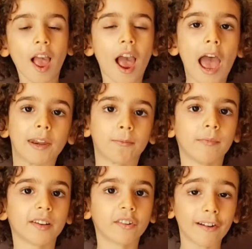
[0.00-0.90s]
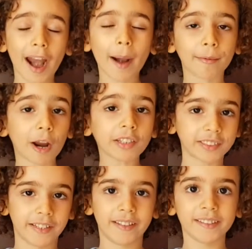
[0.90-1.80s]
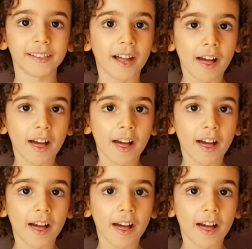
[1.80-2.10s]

As winter approaches,